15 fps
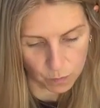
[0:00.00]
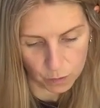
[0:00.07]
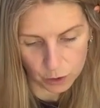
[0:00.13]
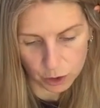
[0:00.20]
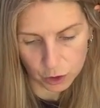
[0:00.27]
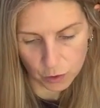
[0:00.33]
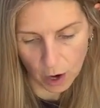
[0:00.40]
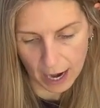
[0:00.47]

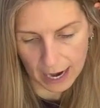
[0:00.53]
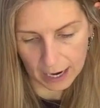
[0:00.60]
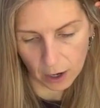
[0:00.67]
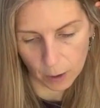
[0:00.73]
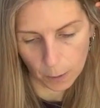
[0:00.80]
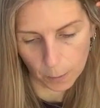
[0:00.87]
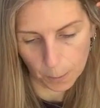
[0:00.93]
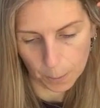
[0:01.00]

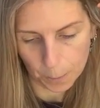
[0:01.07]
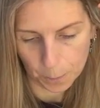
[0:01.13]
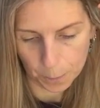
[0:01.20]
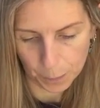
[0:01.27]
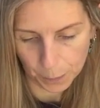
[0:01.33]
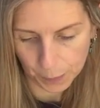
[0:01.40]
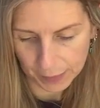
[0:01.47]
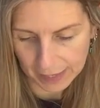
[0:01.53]
triangle
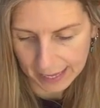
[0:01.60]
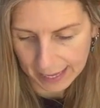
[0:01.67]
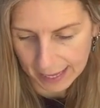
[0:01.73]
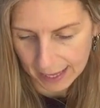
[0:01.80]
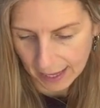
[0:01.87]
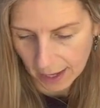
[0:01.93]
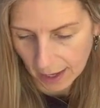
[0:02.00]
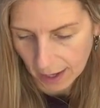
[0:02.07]

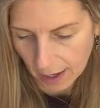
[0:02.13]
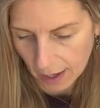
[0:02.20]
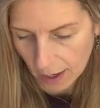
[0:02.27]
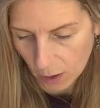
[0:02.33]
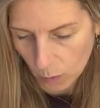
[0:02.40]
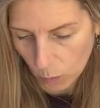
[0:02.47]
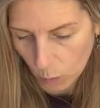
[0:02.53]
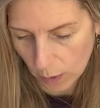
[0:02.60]

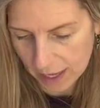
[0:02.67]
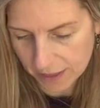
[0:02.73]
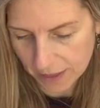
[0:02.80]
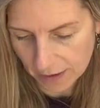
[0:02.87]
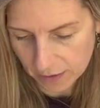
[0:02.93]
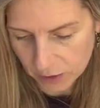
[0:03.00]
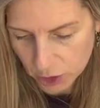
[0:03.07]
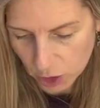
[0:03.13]
with
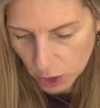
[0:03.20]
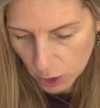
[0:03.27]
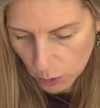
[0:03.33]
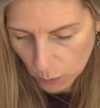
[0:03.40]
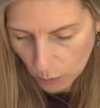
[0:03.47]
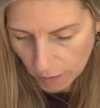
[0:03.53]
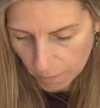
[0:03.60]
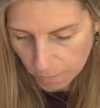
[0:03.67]

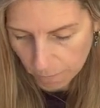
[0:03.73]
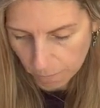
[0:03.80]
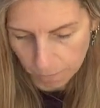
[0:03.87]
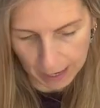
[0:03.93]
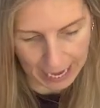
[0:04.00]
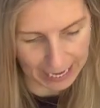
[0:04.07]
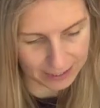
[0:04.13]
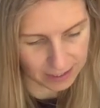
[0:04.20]
two
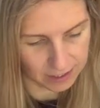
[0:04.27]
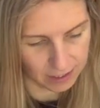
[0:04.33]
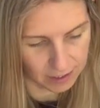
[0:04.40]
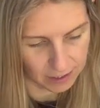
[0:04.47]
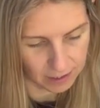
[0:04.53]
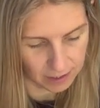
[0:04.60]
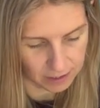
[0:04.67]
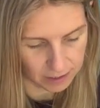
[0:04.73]
flat
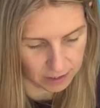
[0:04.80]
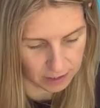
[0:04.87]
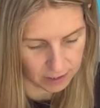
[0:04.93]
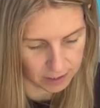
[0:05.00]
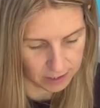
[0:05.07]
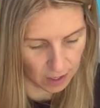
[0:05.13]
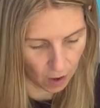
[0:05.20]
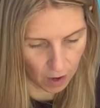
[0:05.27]

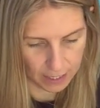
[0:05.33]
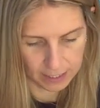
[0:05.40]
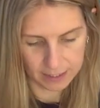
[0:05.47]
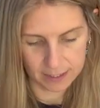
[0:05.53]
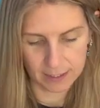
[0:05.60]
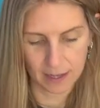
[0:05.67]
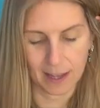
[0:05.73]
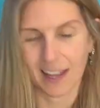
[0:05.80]

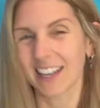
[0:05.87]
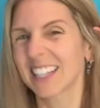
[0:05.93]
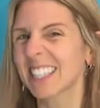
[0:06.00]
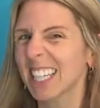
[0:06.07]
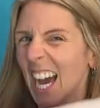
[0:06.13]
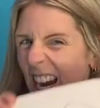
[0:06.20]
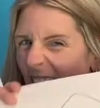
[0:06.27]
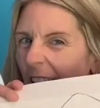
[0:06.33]
sides. It's
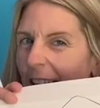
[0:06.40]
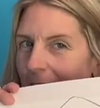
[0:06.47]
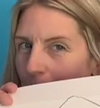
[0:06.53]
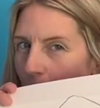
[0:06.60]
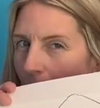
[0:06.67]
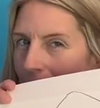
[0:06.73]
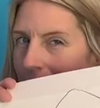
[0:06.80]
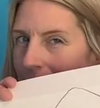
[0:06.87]
kind of like the
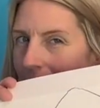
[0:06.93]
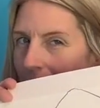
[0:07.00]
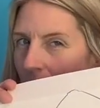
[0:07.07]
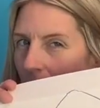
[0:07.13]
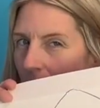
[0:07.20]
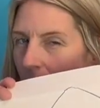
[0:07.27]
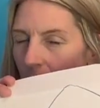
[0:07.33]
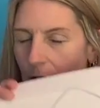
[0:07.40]

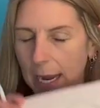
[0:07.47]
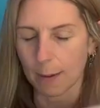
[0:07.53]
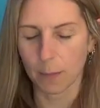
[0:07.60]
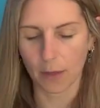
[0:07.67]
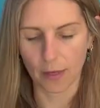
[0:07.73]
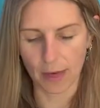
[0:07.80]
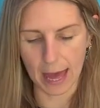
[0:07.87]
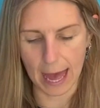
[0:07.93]
basic shape
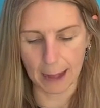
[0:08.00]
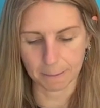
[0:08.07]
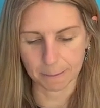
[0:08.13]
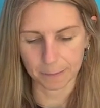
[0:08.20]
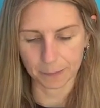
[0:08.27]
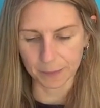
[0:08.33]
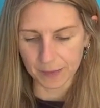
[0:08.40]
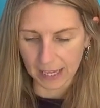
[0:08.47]
there.
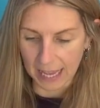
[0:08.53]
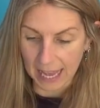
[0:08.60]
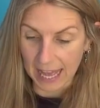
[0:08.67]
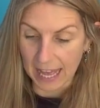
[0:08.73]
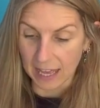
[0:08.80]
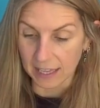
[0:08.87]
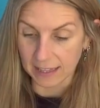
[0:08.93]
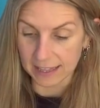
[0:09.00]

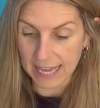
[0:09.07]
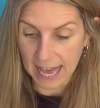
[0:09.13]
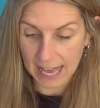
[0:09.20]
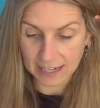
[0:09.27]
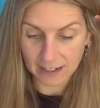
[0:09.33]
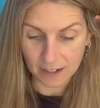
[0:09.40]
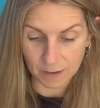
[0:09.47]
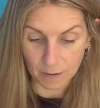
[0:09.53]

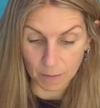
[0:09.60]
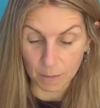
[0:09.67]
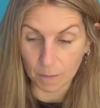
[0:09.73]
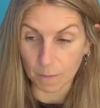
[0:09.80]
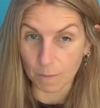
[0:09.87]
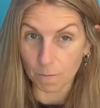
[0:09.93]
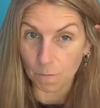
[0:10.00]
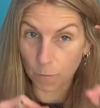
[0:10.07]
Then
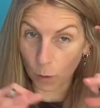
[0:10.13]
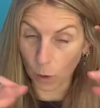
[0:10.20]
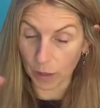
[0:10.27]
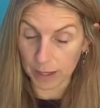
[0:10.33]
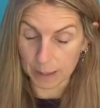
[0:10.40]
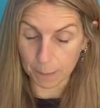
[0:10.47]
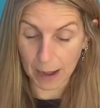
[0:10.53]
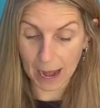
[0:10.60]
for
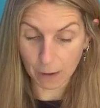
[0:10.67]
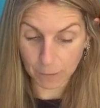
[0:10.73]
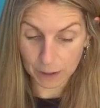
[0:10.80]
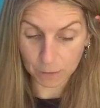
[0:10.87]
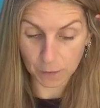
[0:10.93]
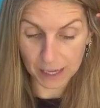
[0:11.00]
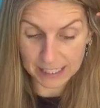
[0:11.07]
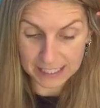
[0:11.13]
the pelvic
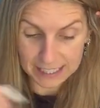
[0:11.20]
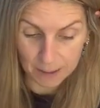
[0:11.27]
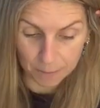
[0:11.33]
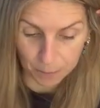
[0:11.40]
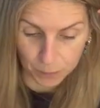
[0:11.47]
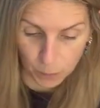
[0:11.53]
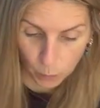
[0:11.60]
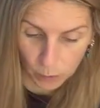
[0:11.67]
fins,
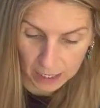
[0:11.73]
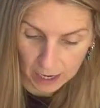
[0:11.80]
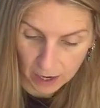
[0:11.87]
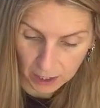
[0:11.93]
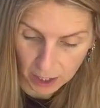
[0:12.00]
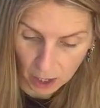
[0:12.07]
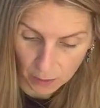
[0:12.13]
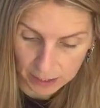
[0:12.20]
we
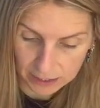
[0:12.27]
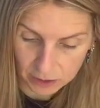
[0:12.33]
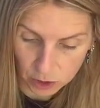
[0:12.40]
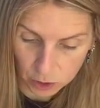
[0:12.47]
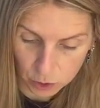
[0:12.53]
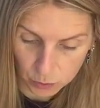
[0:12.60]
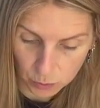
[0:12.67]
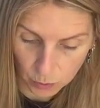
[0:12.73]
are going
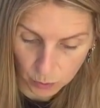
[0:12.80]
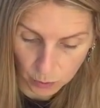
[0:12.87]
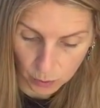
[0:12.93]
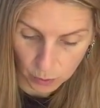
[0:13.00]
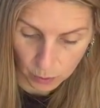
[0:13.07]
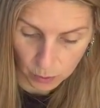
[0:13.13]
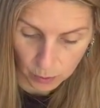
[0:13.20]
to draw,